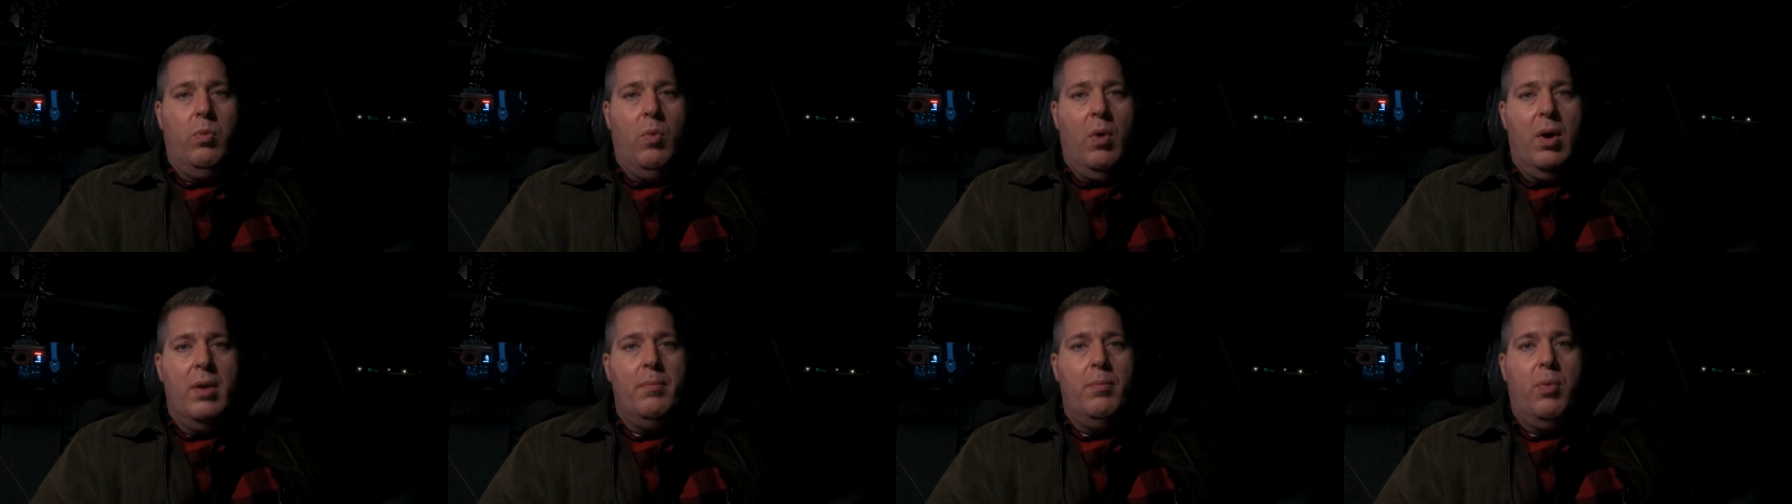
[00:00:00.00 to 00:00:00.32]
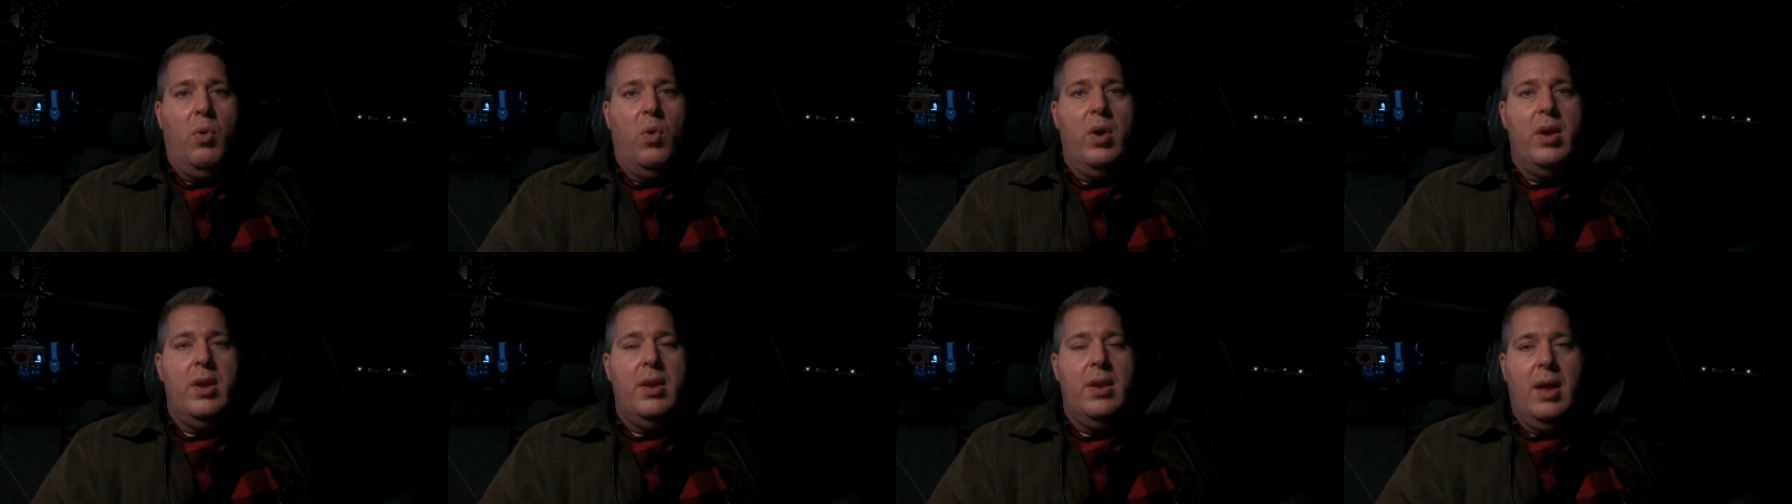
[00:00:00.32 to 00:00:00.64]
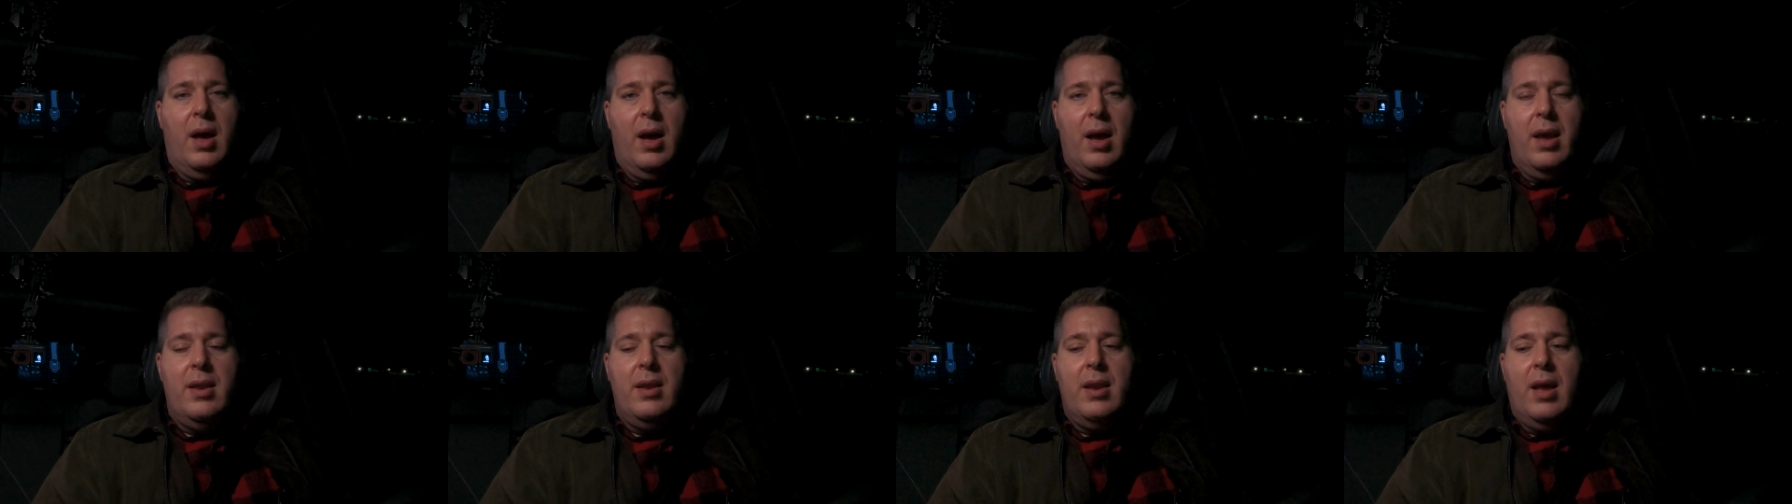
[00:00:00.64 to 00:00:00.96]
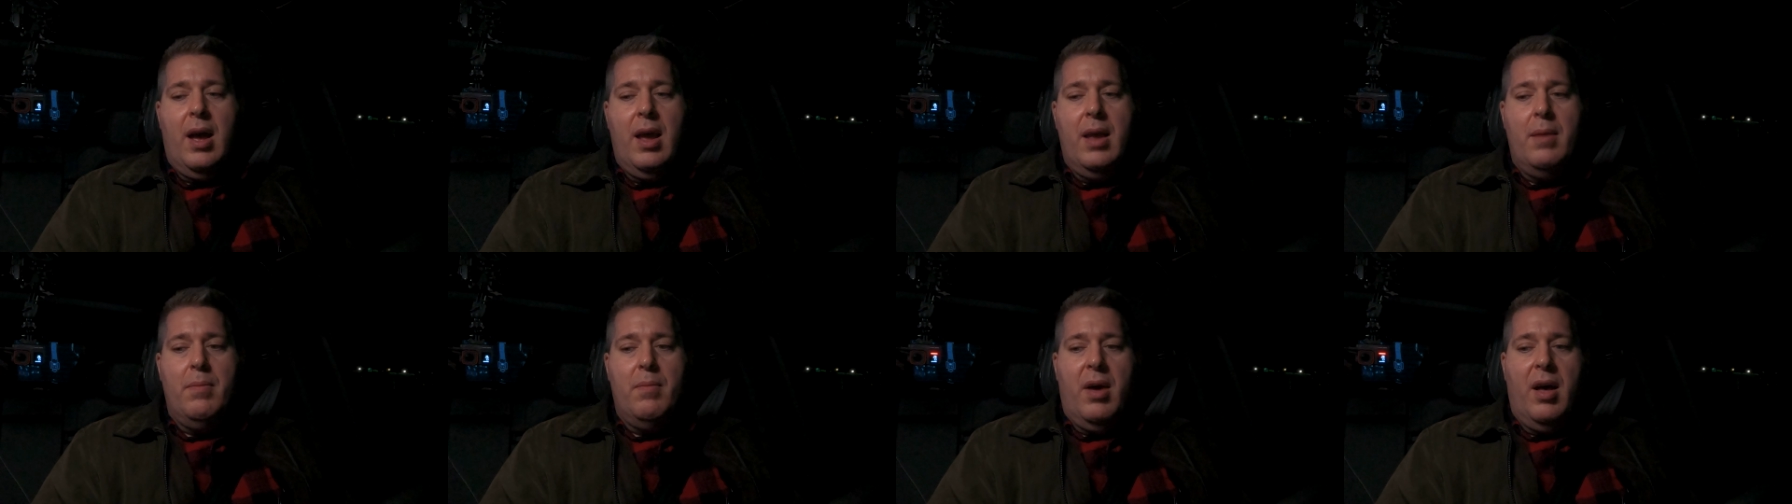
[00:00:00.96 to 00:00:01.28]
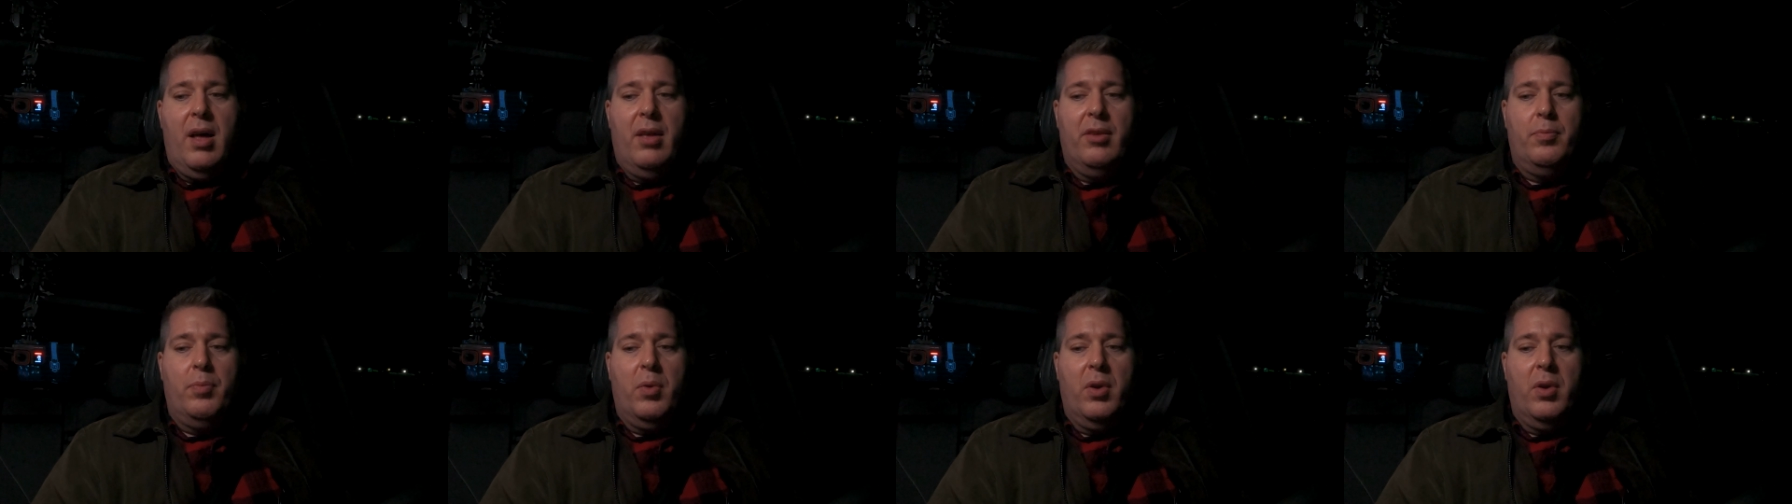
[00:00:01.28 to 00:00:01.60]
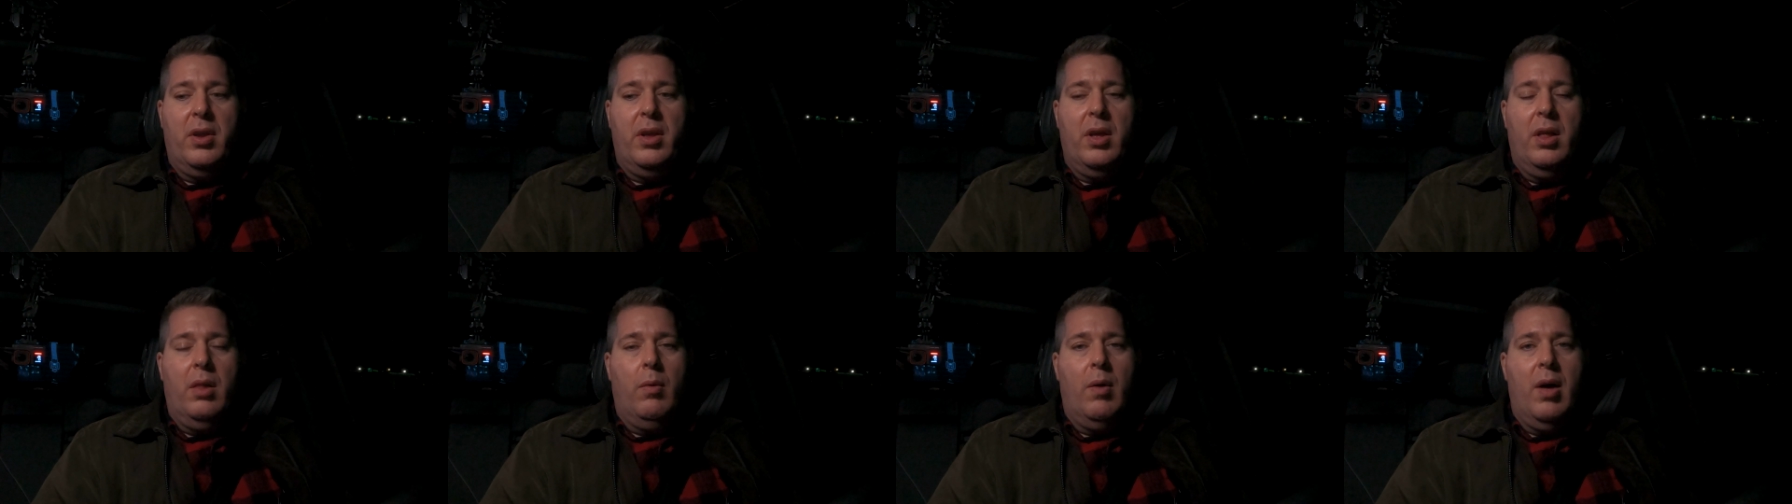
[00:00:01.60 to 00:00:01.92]
1.99 miles per
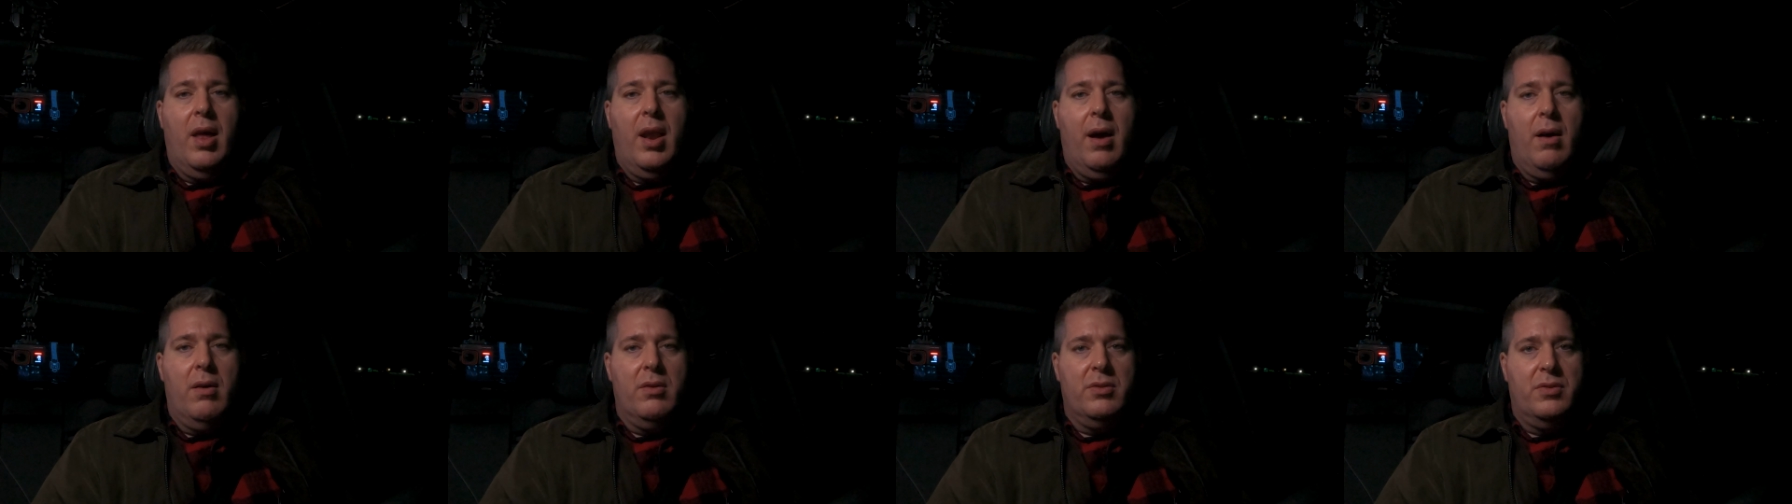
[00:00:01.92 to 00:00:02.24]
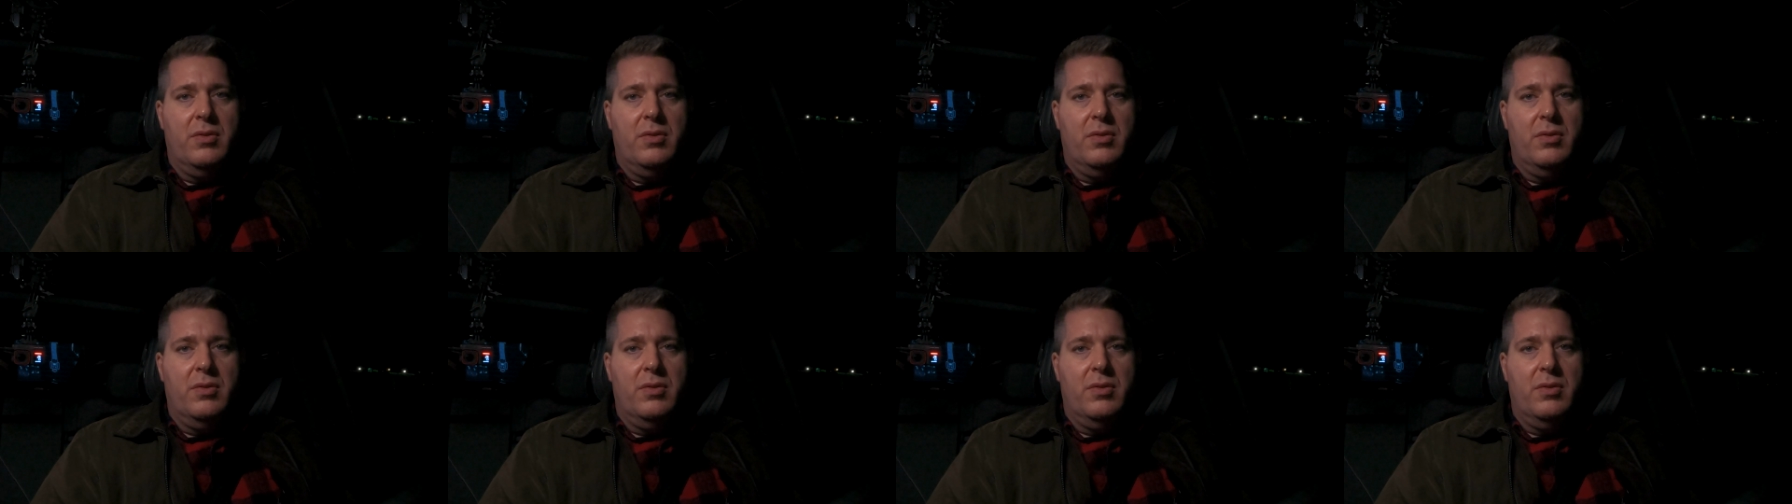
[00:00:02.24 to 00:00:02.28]
kilowatt hour,